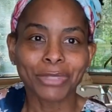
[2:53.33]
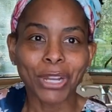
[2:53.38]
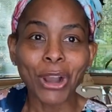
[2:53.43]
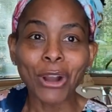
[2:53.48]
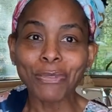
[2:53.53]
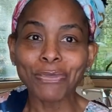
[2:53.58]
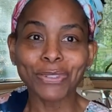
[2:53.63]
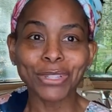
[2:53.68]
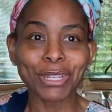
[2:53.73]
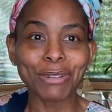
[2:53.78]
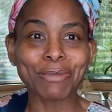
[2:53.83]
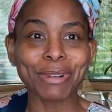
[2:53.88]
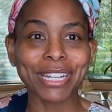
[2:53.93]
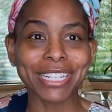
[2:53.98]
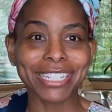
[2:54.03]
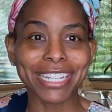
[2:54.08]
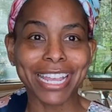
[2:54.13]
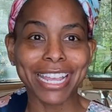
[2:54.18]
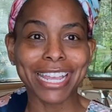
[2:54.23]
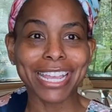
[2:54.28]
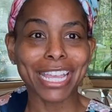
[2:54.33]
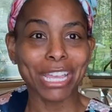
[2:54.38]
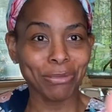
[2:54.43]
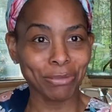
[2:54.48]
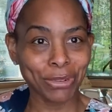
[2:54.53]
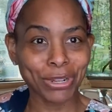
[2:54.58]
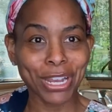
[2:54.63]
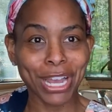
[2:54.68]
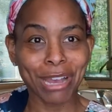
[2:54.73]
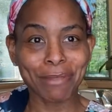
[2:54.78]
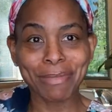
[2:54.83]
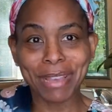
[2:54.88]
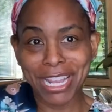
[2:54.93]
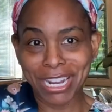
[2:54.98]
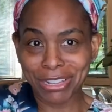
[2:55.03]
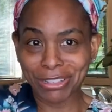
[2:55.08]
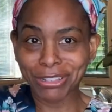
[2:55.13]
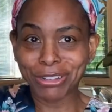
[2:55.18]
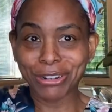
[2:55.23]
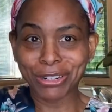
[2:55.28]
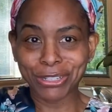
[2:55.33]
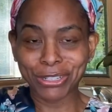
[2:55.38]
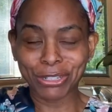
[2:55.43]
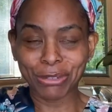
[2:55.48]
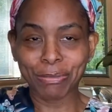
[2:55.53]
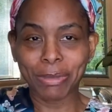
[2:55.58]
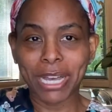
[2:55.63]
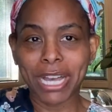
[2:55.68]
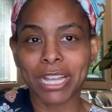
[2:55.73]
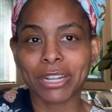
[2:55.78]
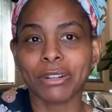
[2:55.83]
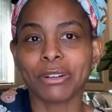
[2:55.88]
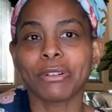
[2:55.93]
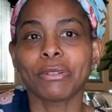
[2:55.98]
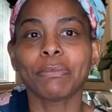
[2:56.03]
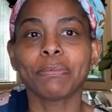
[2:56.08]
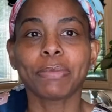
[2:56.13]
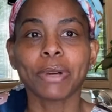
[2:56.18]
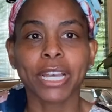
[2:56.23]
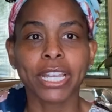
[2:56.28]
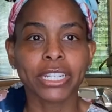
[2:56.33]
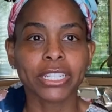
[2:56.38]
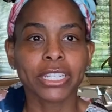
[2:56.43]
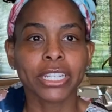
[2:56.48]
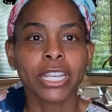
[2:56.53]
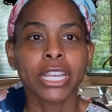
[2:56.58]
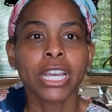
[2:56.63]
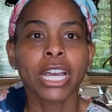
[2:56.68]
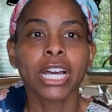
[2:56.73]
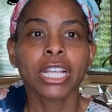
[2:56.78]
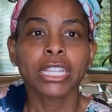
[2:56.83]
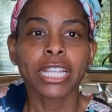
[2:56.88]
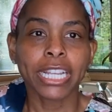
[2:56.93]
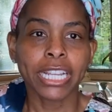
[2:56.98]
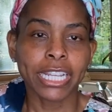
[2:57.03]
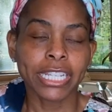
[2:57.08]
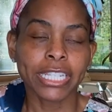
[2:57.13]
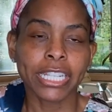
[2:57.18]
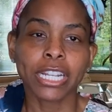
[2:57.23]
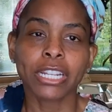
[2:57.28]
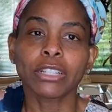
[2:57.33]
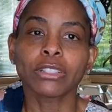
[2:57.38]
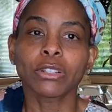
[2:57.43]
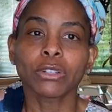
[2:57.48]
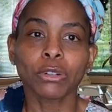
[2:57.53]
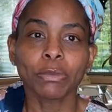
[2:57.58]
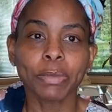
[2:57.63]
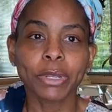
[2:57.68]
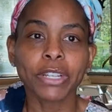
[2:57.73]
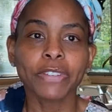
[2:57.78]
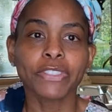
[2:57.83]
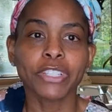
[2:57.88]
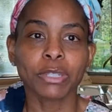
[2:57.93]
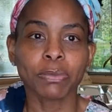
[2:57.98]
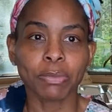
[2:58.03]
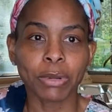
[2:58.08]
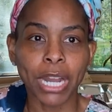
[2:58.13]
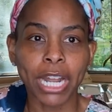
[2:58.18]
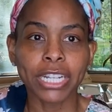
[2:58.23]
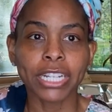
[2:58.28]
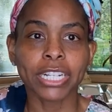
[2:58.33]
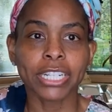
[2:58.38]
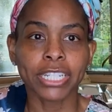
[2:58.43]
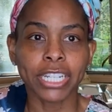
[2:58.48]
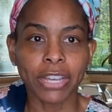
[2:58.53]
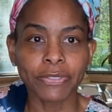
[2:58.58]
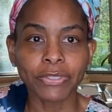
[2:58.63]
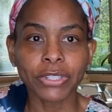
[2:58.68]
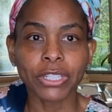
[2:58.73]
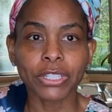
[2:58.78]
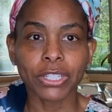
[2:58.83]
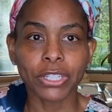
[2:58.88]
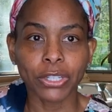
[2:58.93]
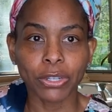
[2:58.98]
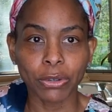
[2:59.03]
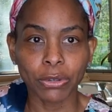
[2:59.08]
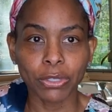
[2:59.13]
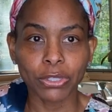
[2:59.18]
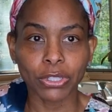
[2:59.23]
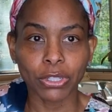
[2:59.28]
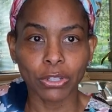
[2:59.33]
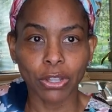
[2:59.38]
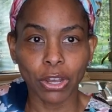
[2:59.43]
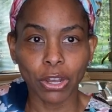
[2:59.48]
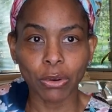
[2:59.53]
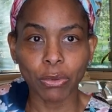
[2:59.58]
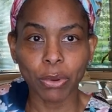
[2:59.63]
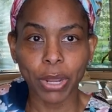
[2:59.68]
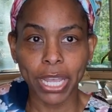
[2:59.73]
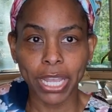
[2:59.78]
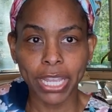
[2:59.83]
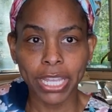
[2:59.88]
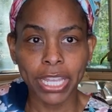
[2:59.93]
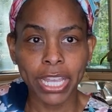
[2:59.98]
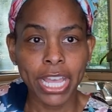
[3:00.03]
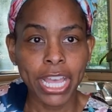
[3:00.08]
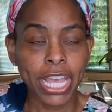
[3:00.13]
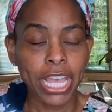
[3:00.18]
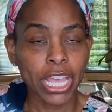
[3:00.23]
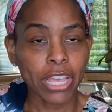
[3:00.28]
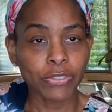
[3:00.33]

Hopefully one day it will come in a larger bottle, but like I said, a little bit of this product definitely goes a long way.